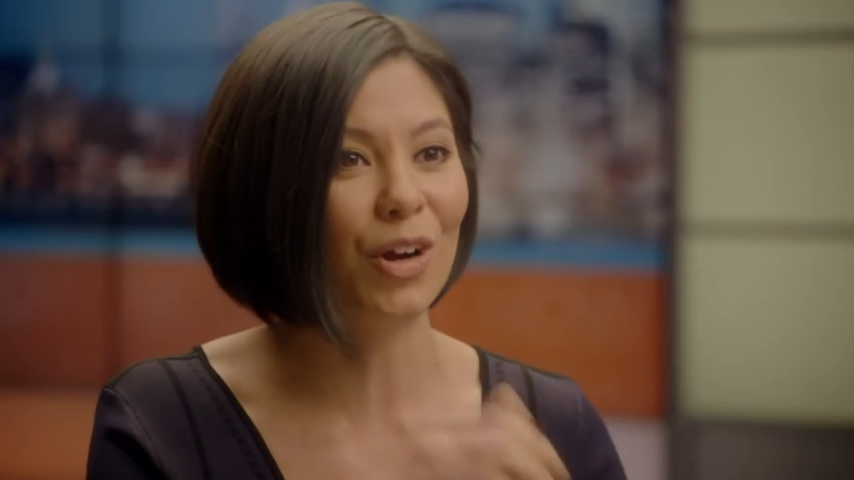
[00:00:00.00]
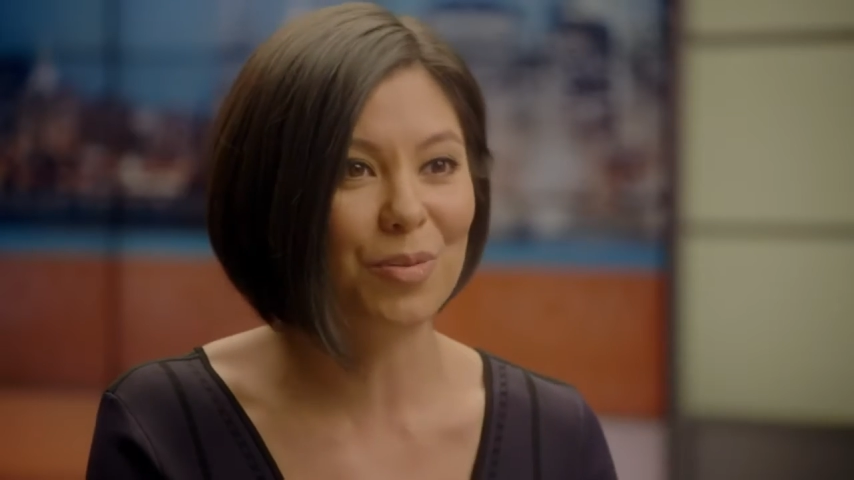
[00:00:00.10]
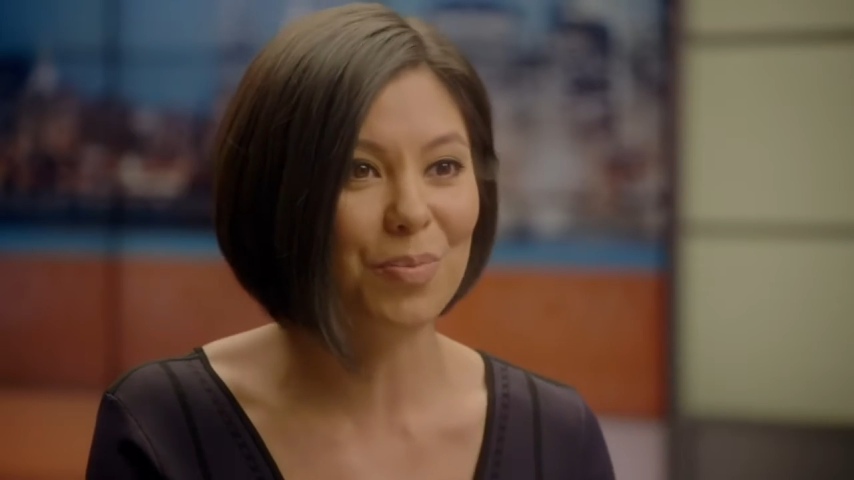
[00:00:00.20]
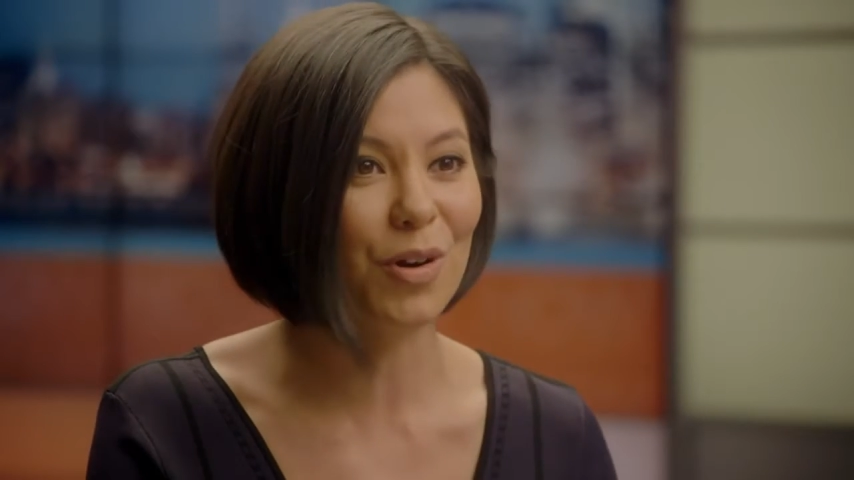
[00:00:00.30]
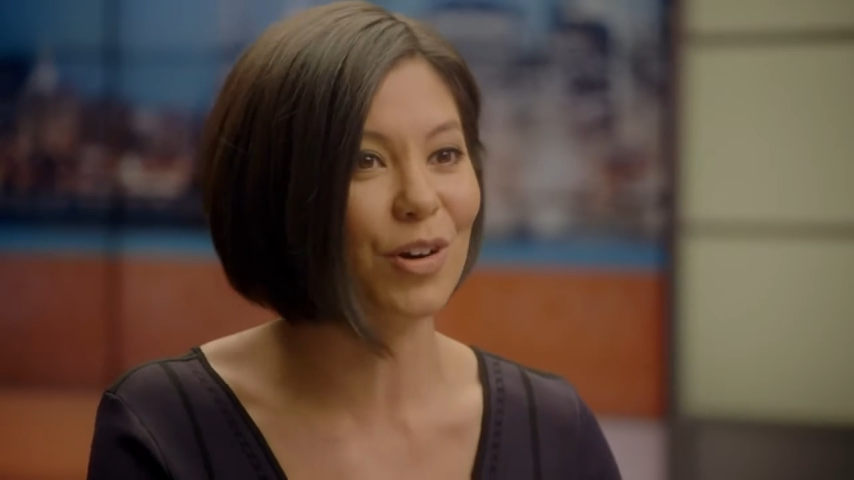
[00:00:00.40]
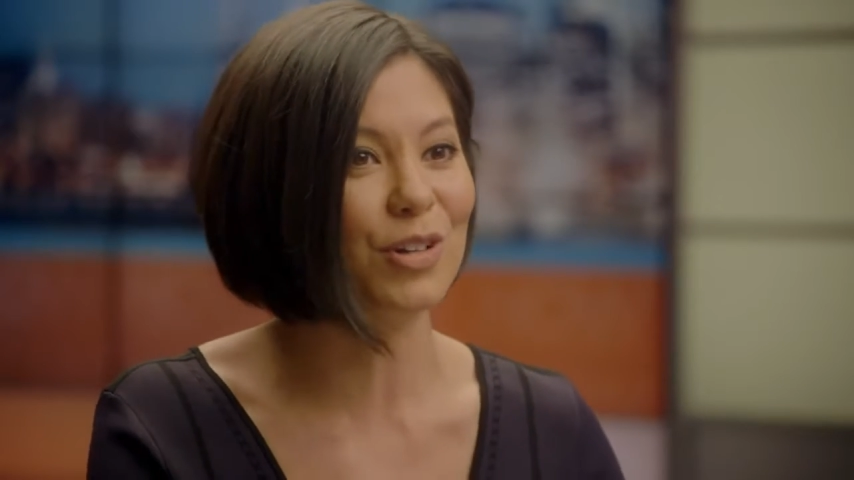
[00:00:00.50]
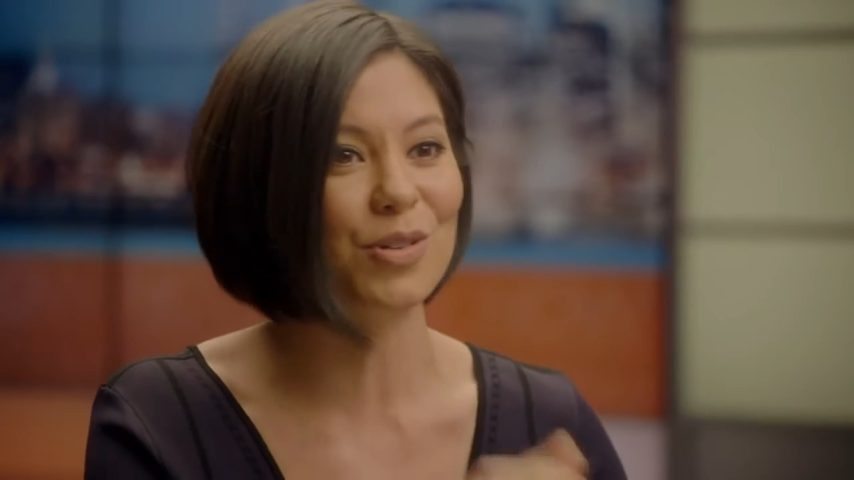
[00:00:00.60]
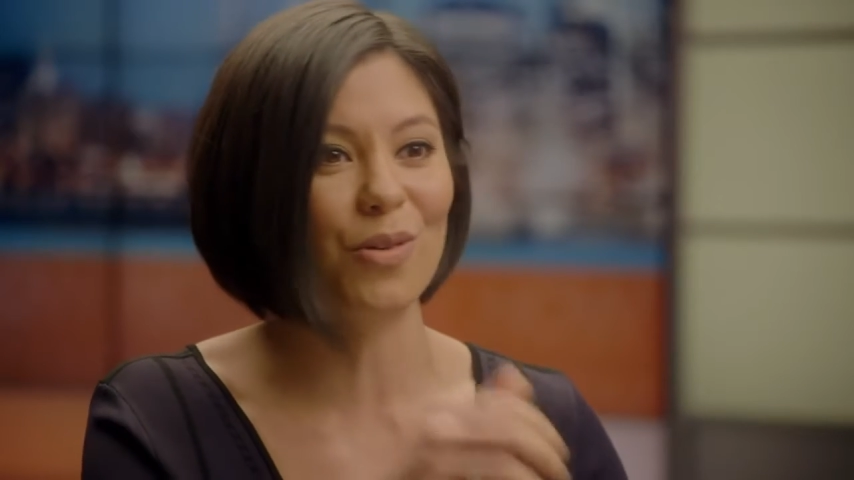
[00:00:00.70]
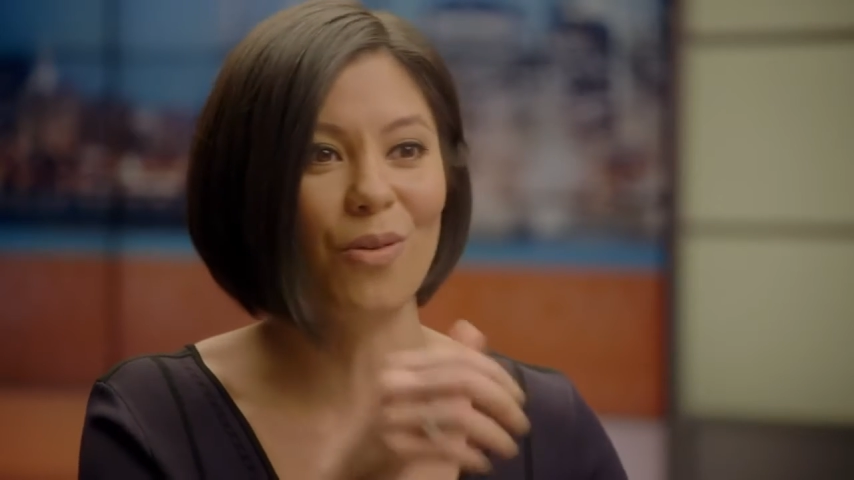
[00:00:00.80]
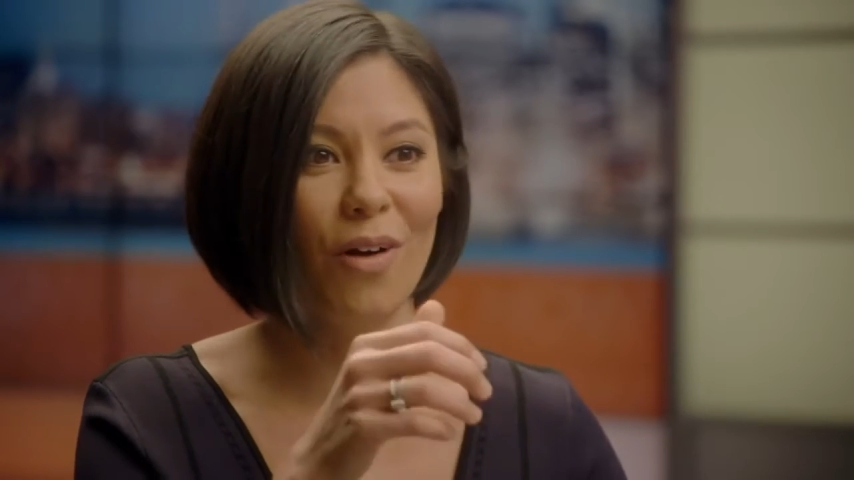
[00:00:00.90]
good
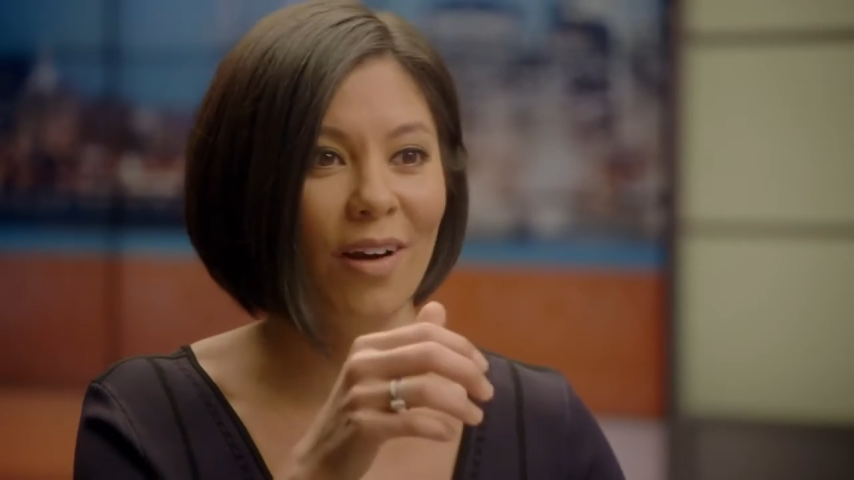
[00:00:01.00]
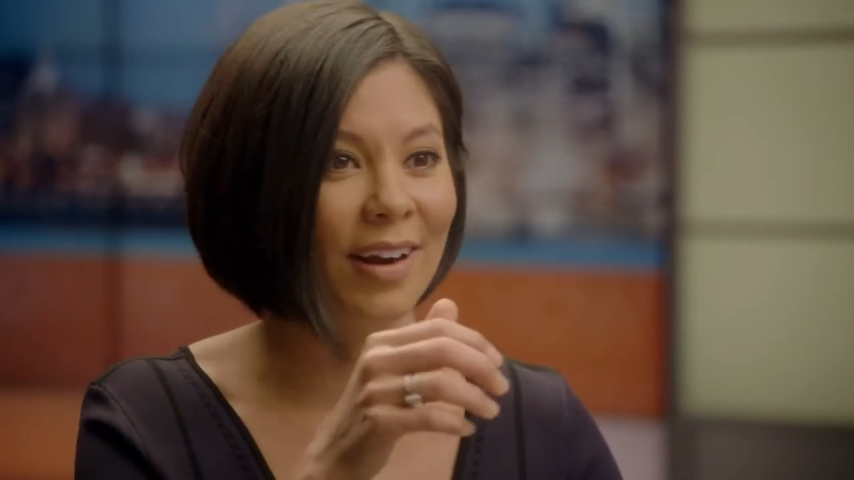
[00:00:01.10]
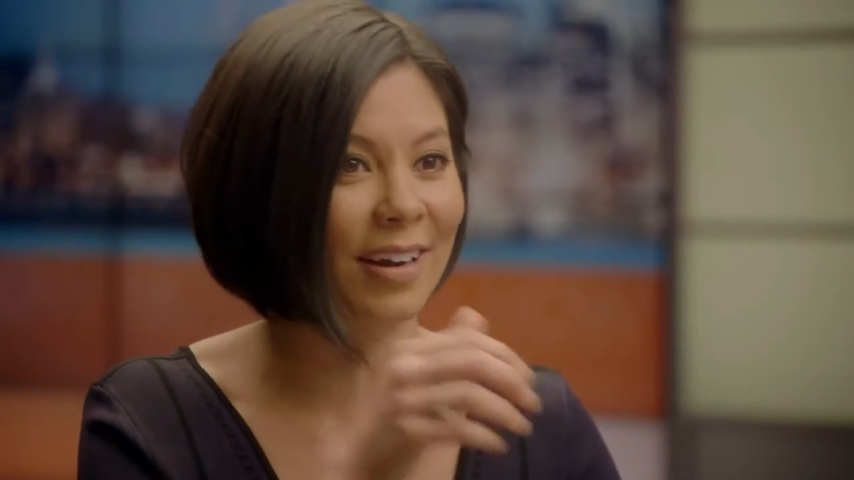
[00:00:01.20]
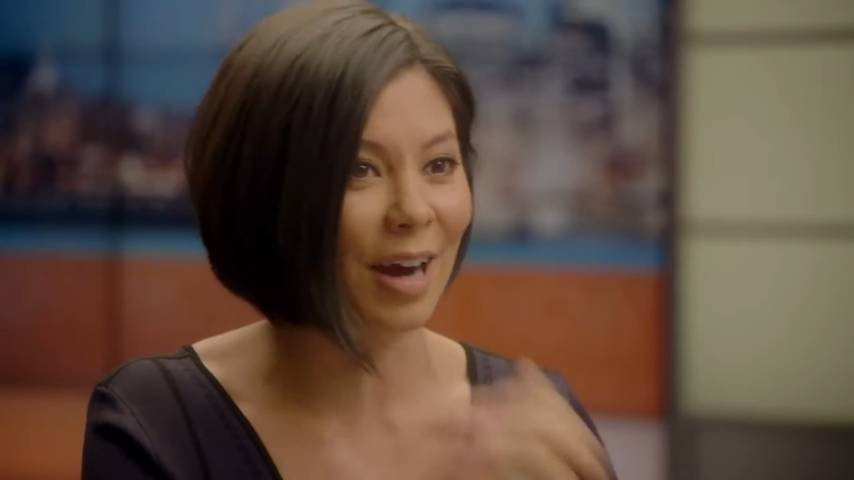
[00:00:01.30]
books or